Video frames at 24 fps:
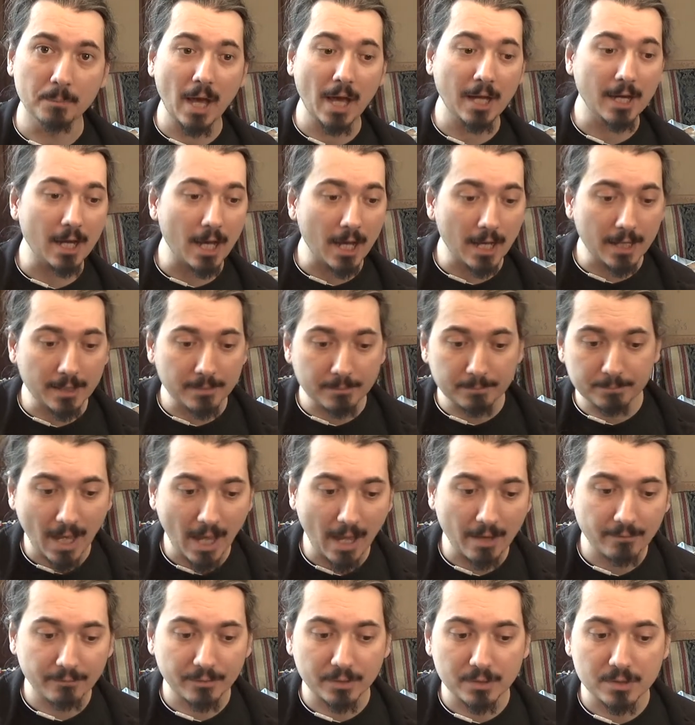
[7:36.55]
And I
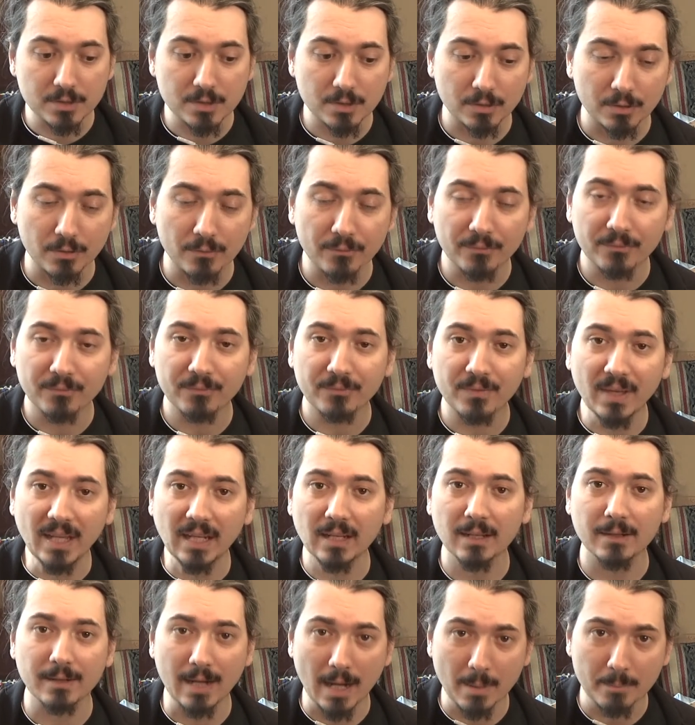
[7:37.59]
have a sort of
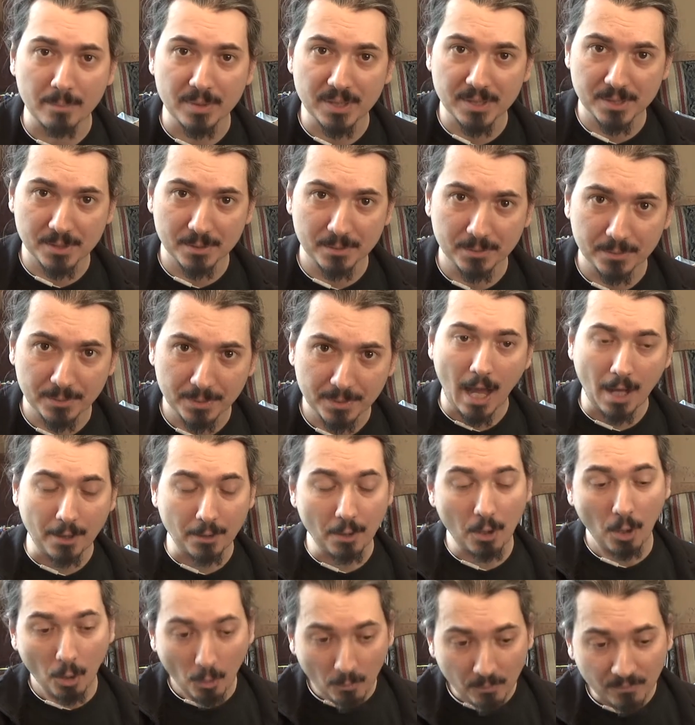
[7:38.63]
filler episode. And
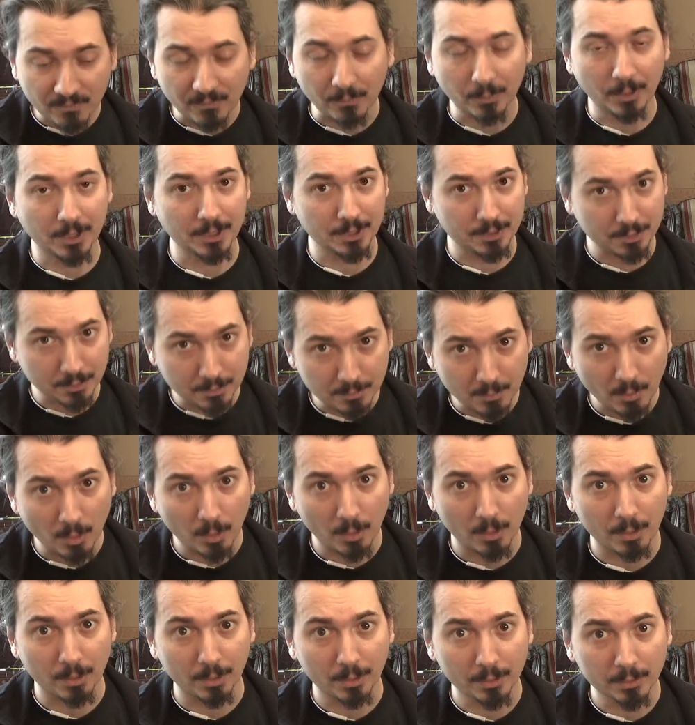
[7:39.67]
hopefully
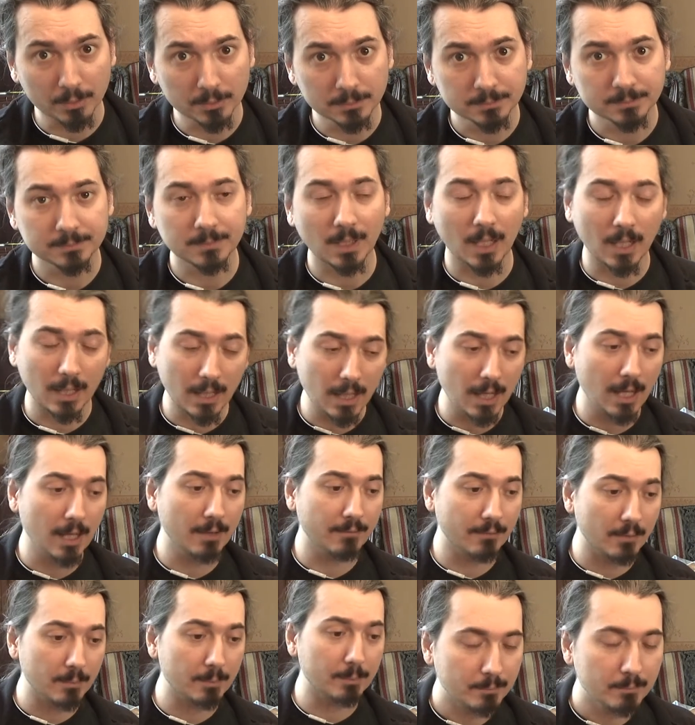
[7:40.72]
tomorrow I'll have
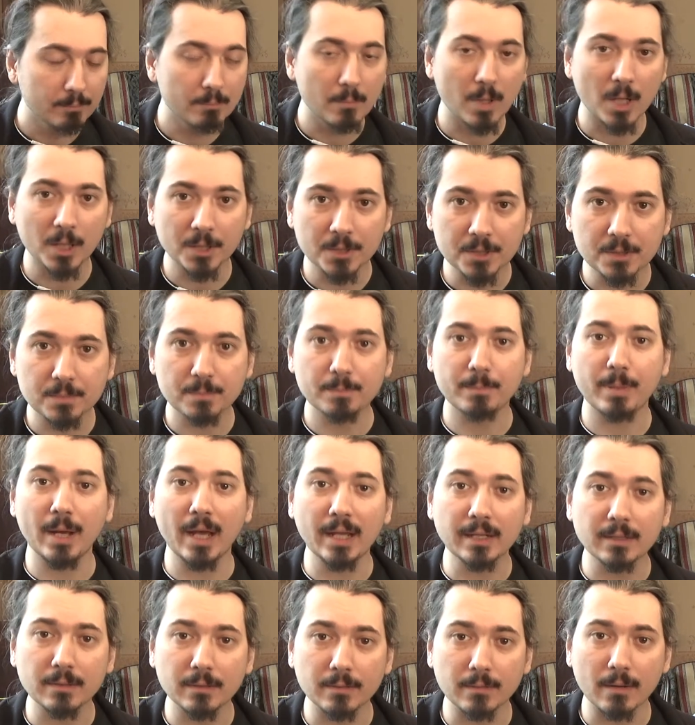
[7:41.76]
a much
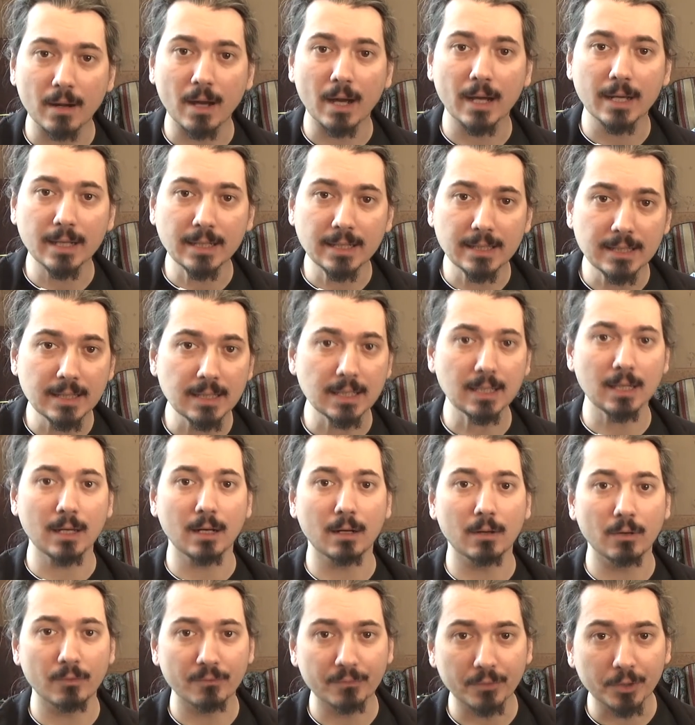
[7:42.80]
better idea
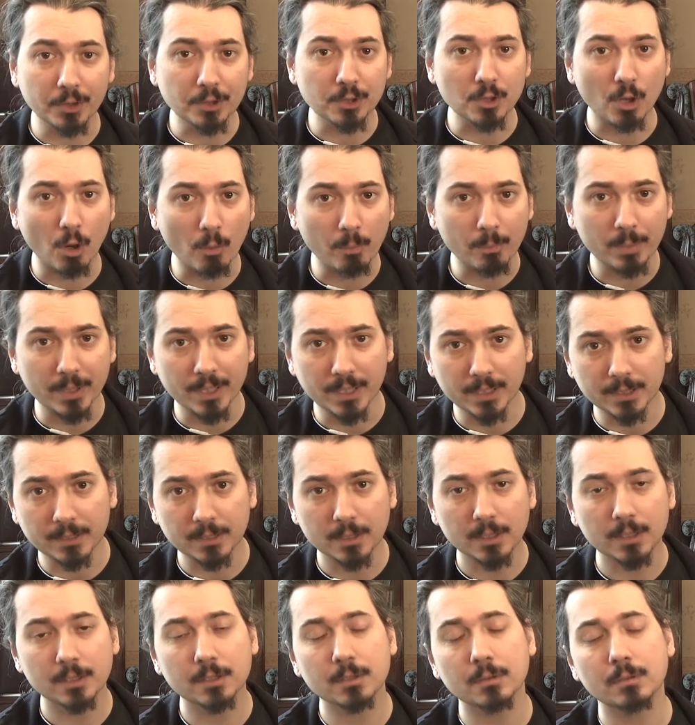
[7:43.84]
of a topic
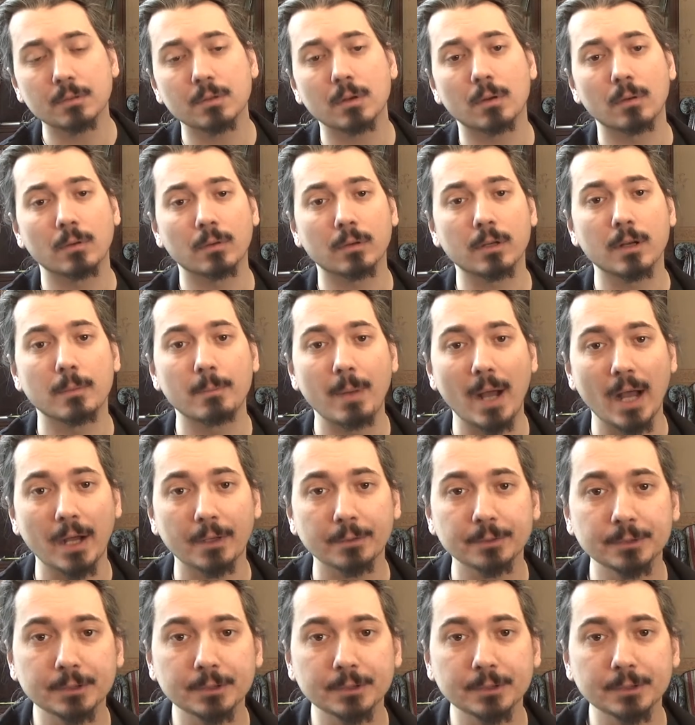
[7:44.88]
to talk about.